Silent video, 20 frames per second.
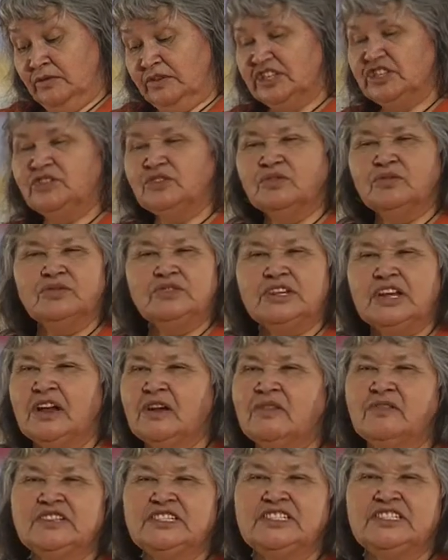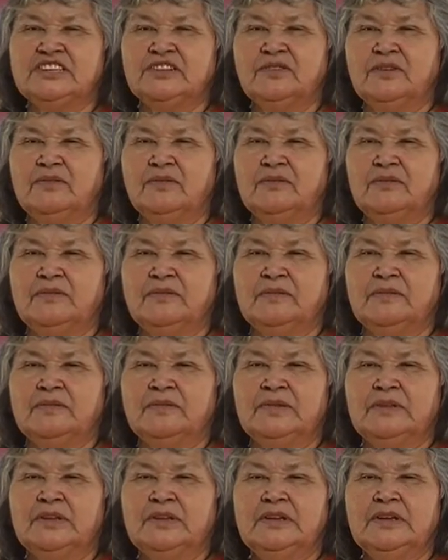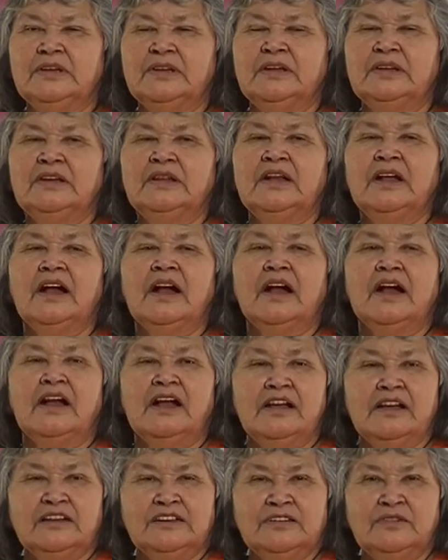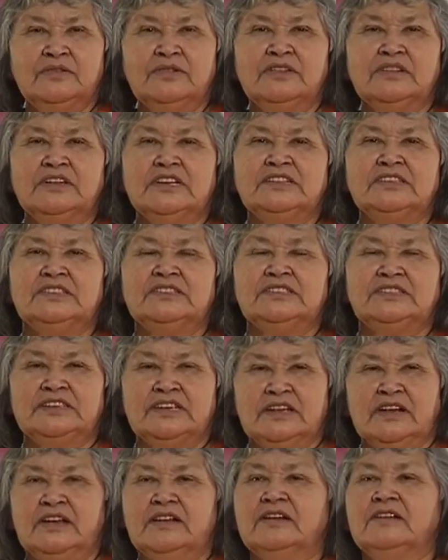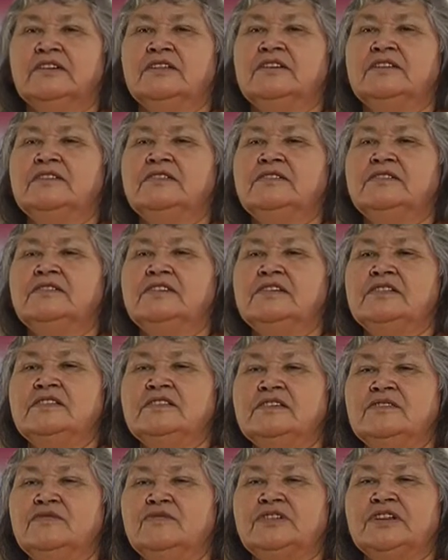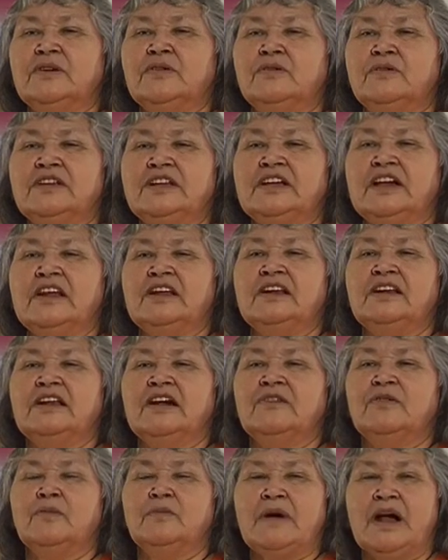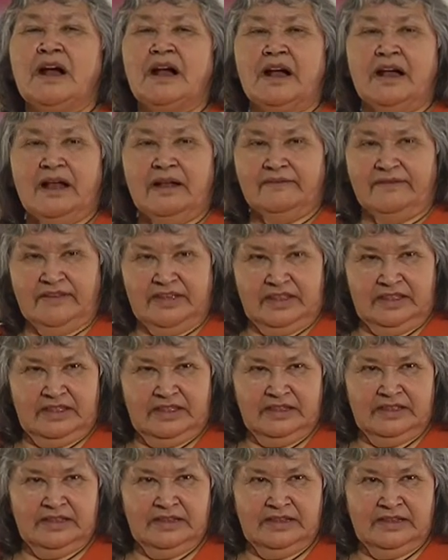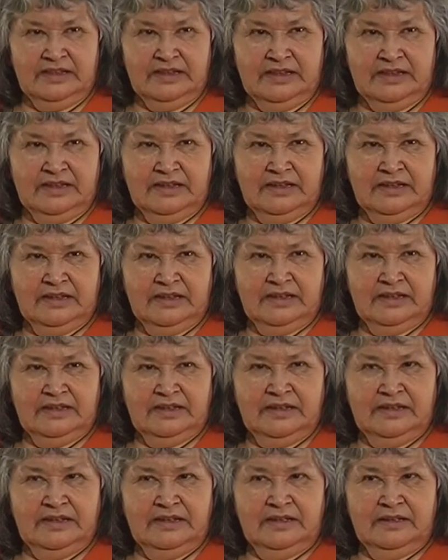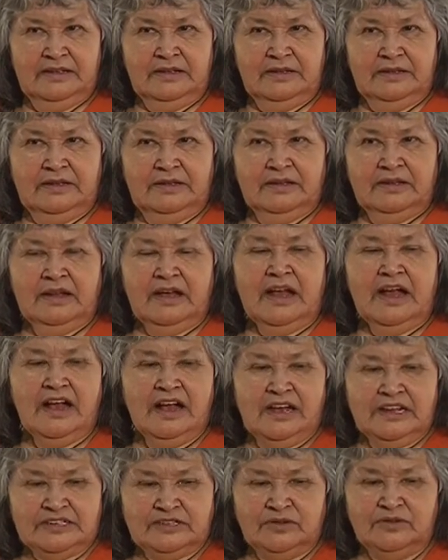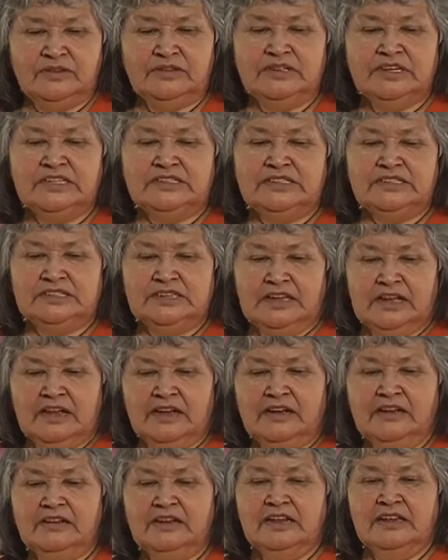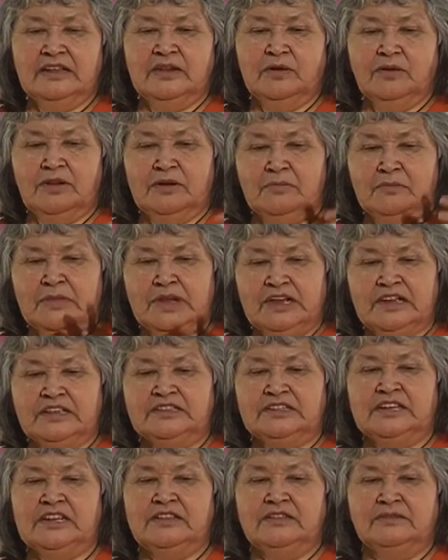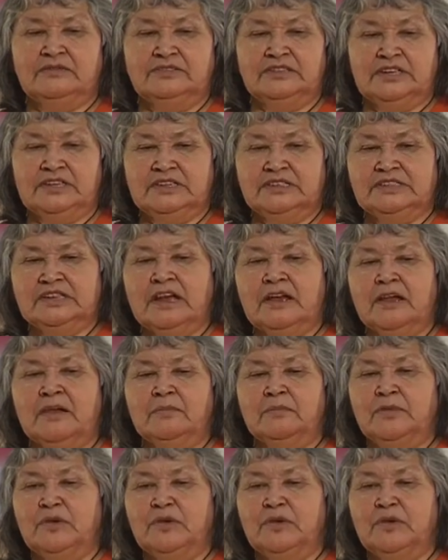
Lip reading: One person will see the positive things you are doing and share this with others. Helping other community members to see and appreciate how much good you have been contributing to the community.